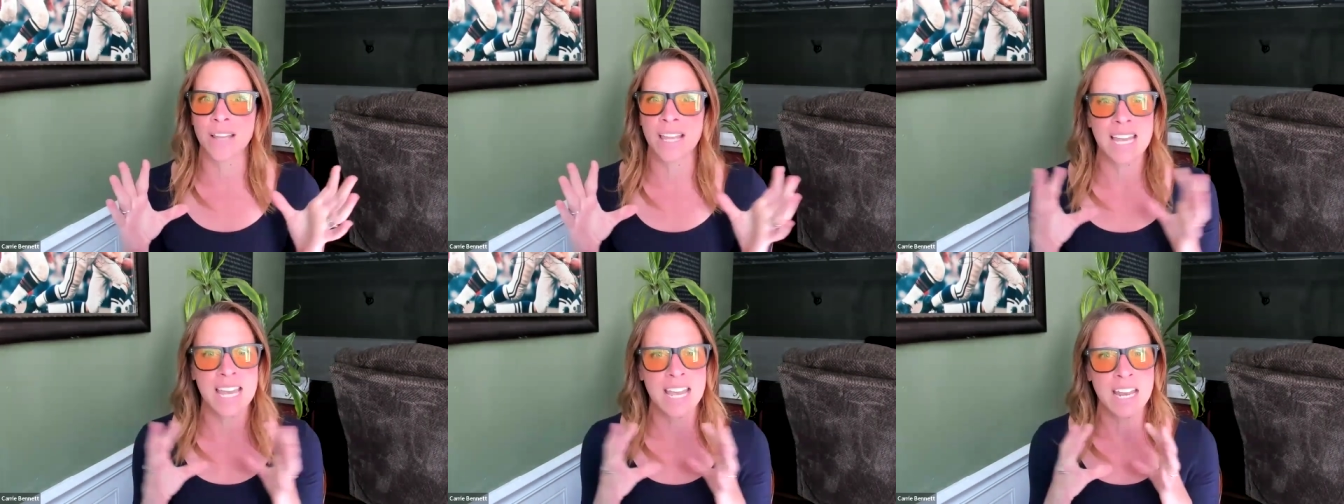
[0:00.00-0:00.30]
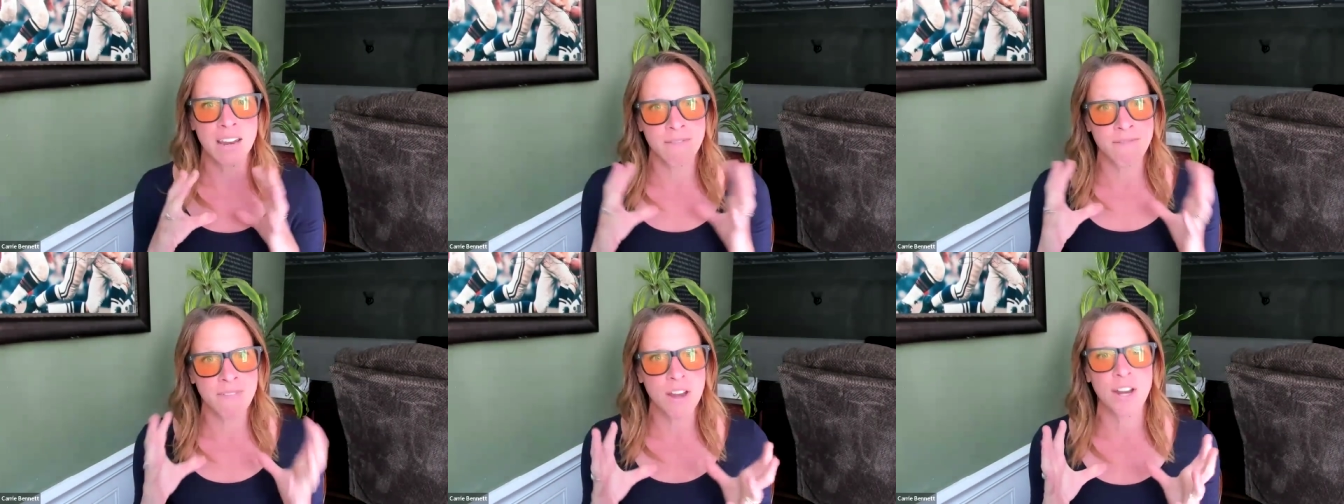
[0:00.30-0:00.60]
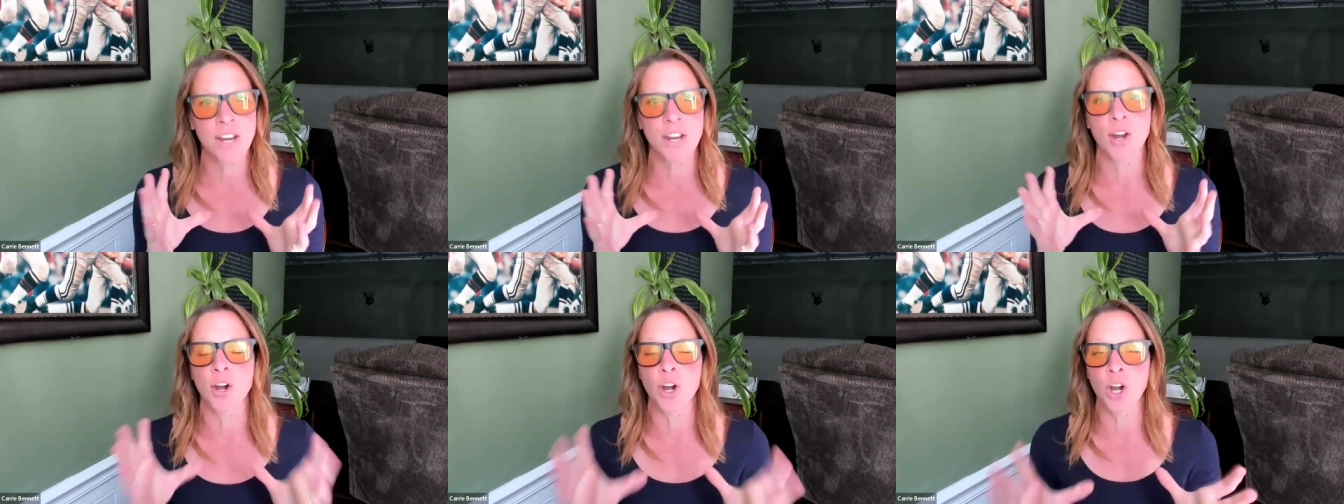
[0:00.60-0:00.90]
like in a
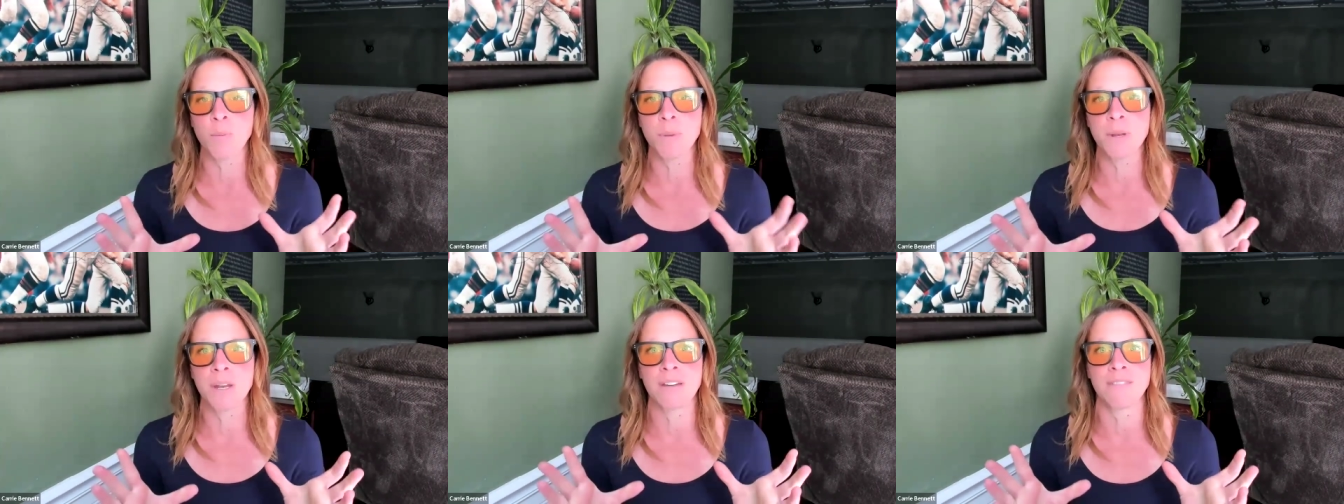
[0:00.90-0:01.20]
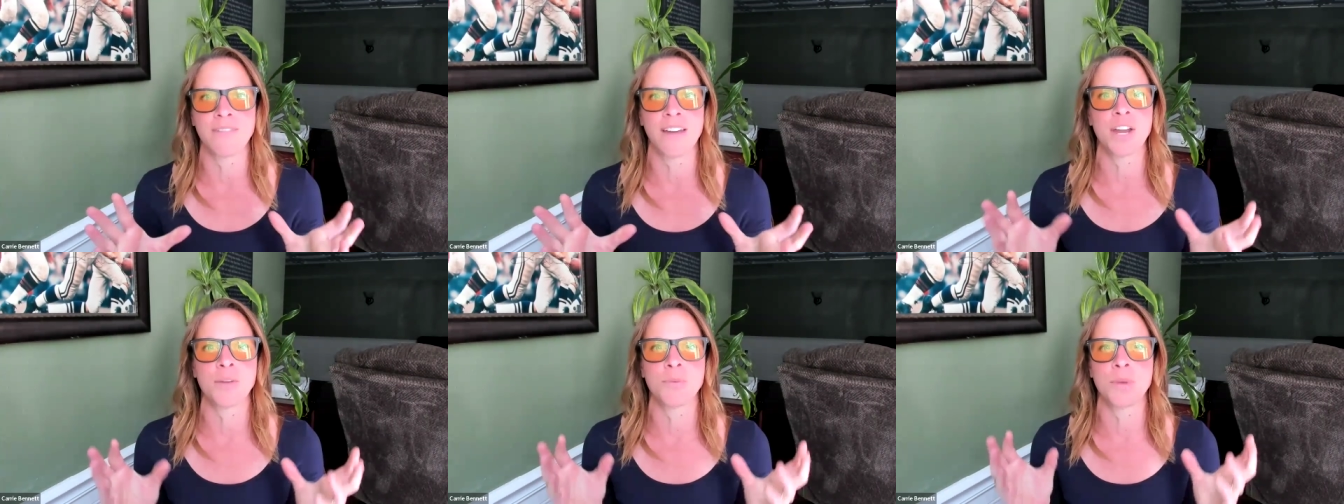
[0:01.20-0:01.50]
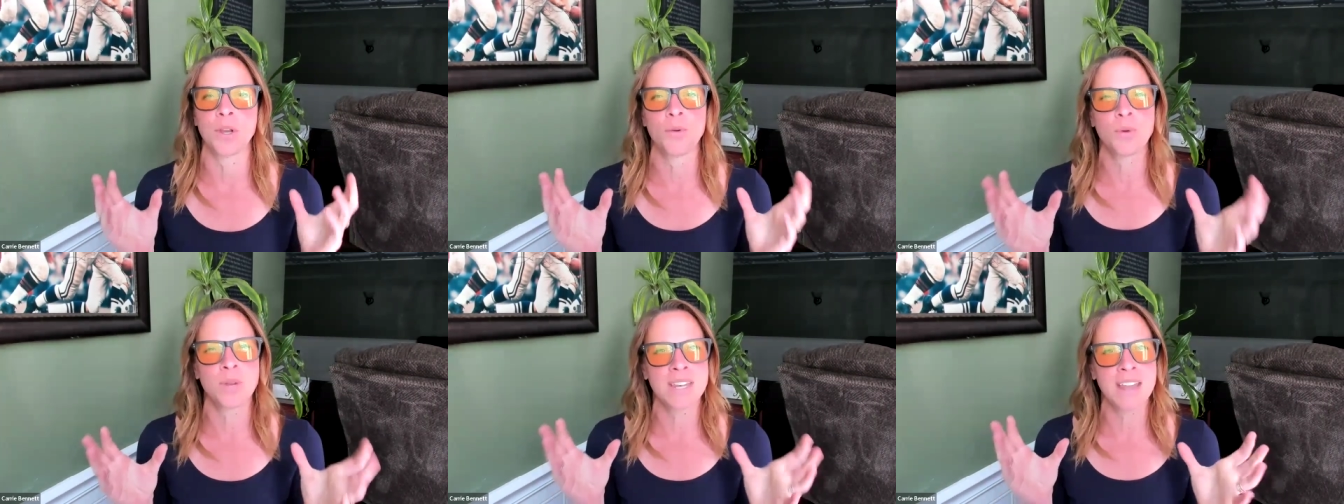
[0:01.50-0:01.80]
very urban
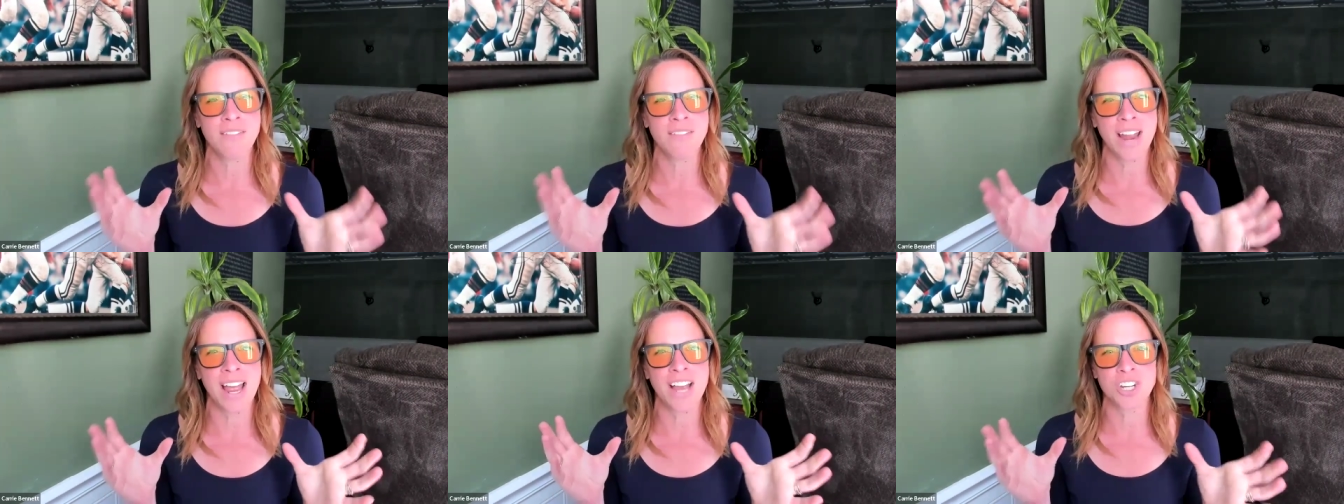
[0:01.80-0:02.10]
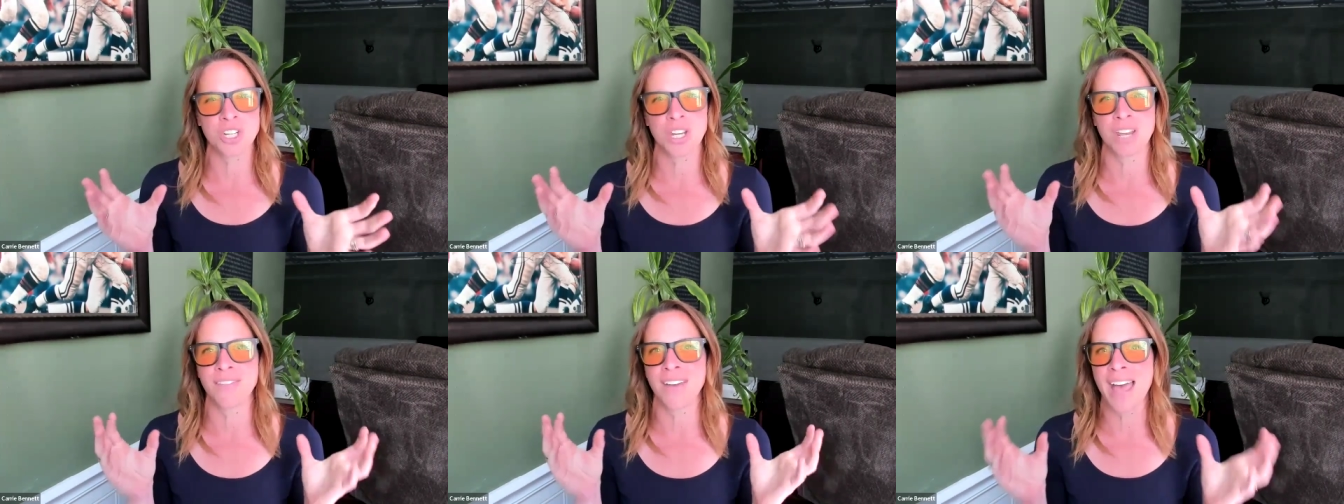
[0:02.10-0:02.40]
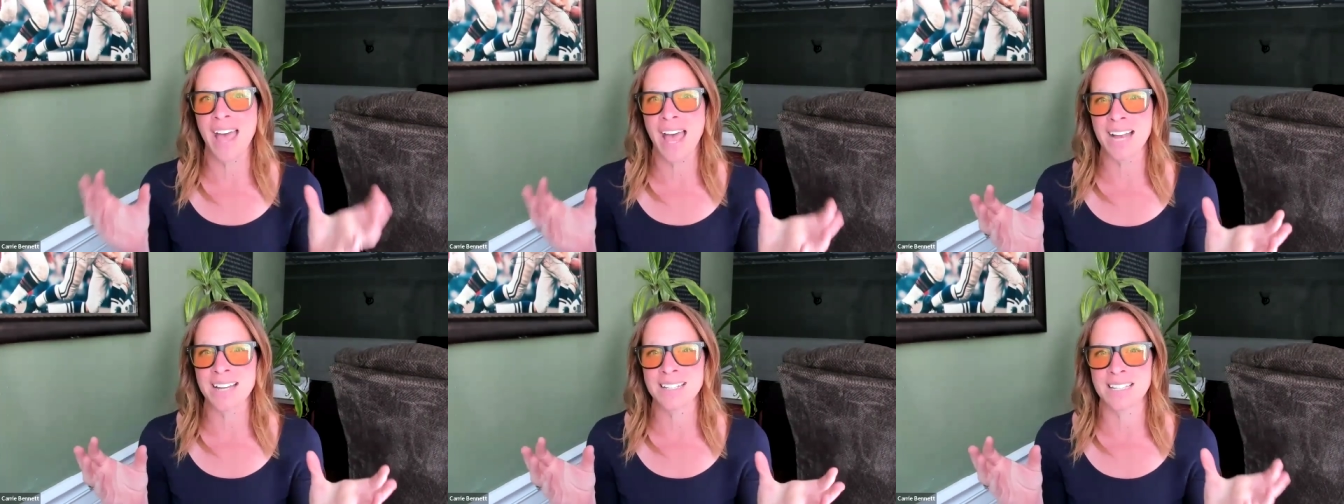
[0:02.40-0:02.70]
environment, who would never actually have
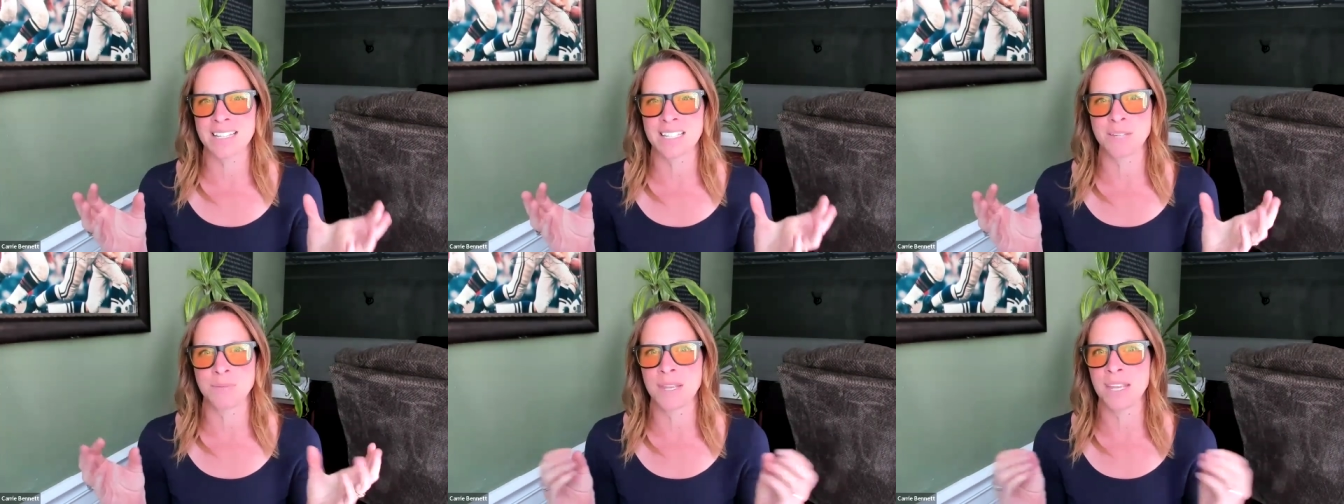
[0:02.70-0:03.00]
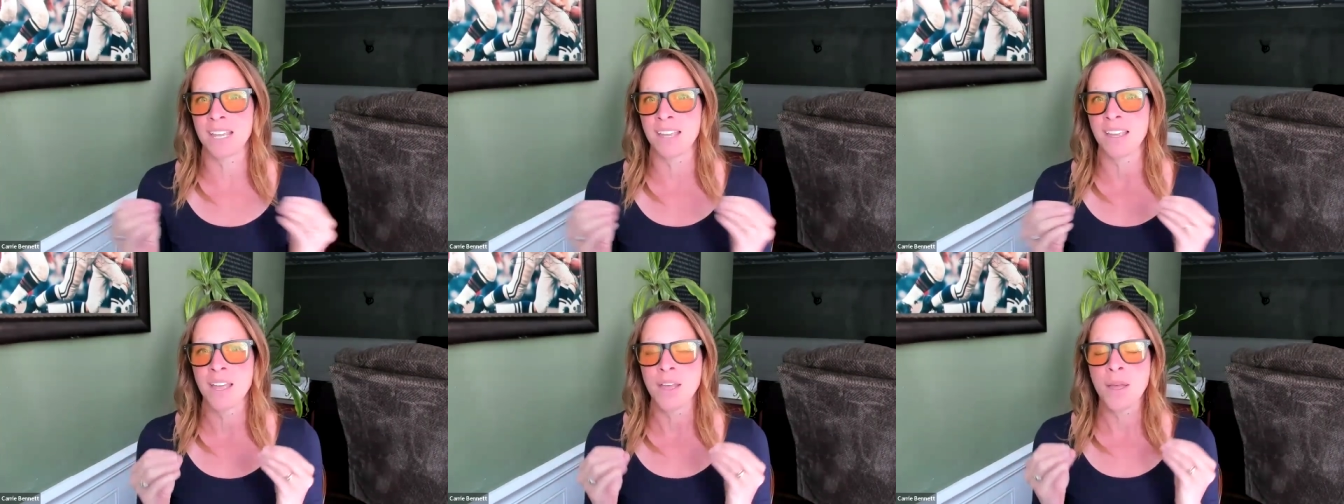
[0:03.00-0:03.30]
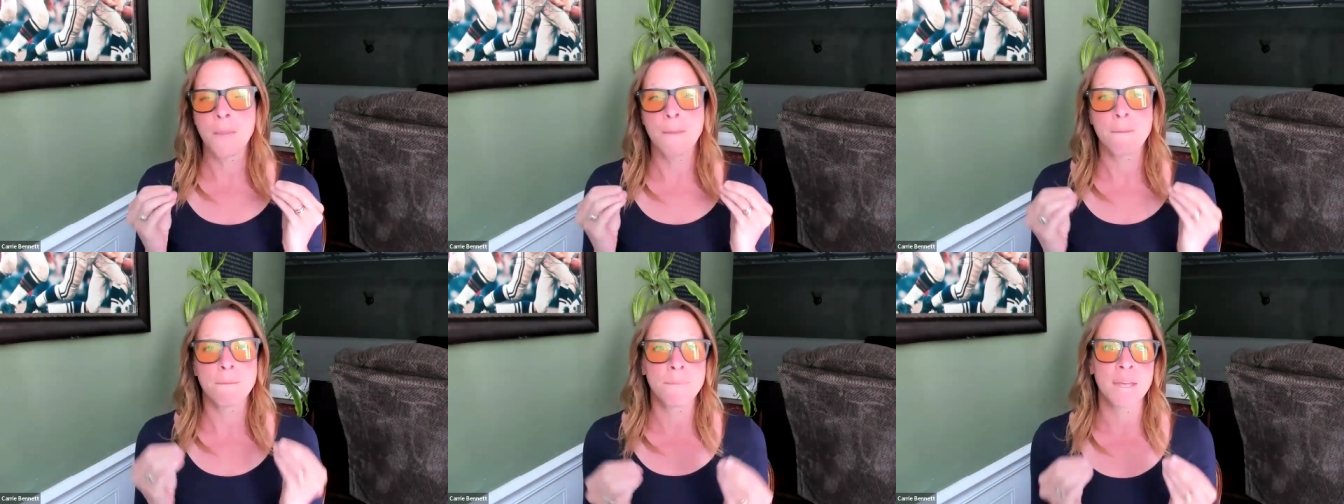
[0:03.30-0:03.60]
access to being
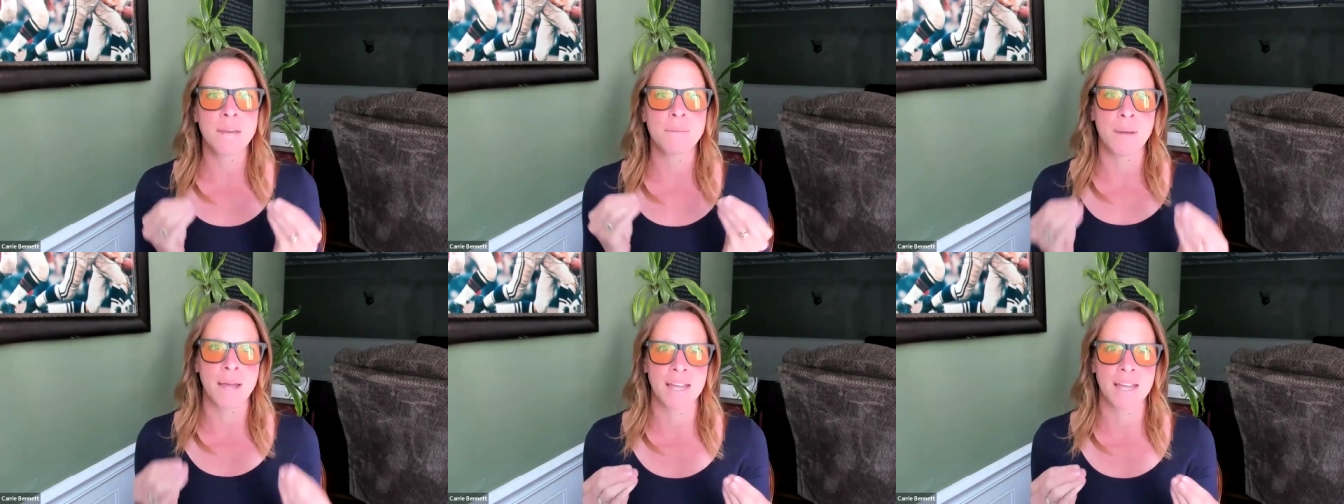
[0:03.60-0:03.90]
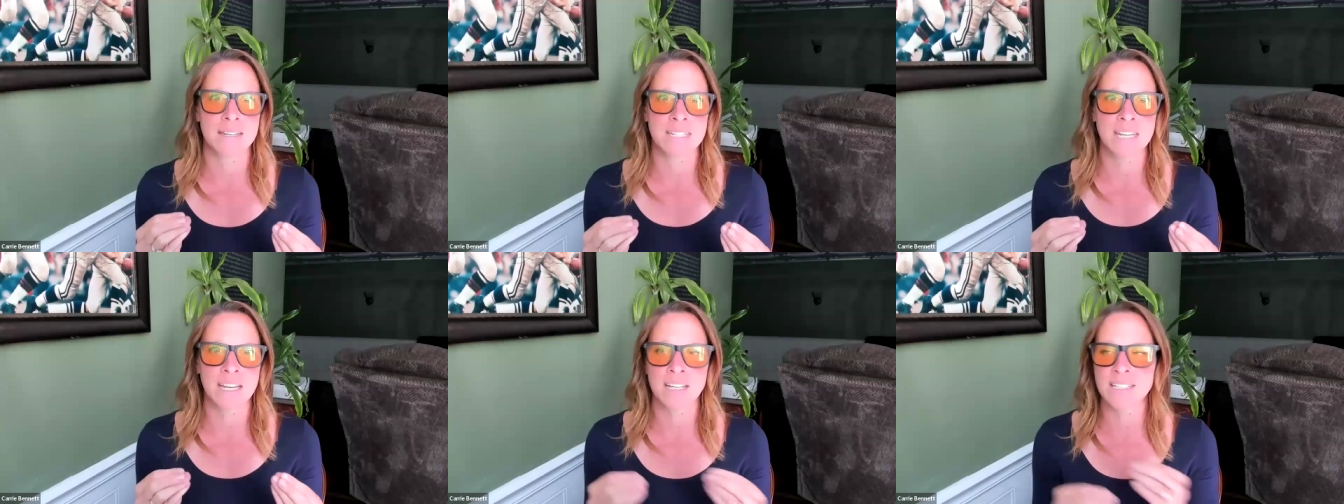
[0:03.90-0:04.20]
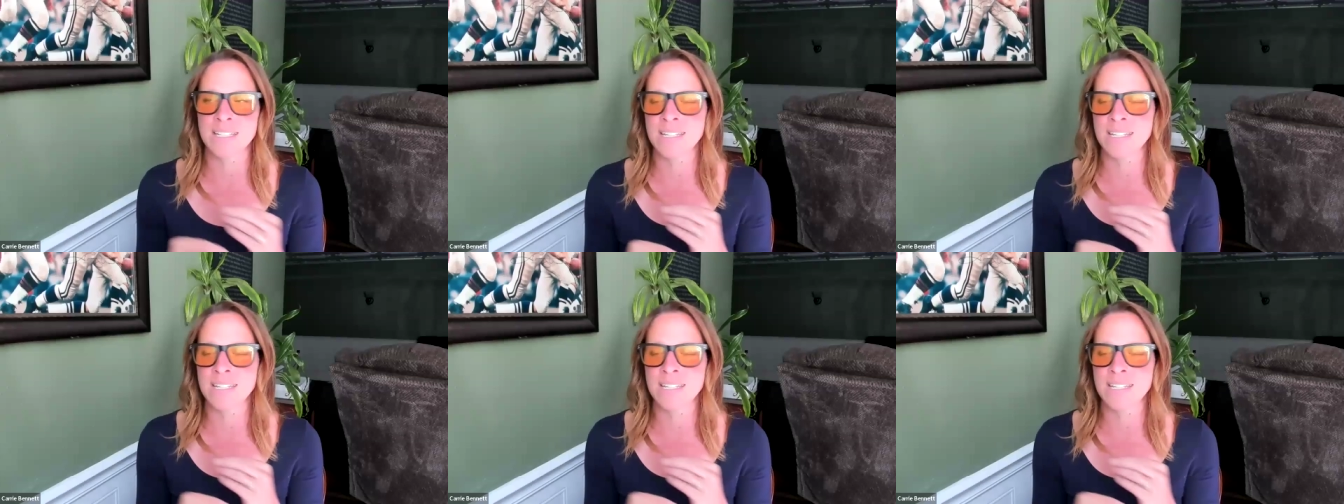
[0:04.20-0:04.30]
bit by a tick,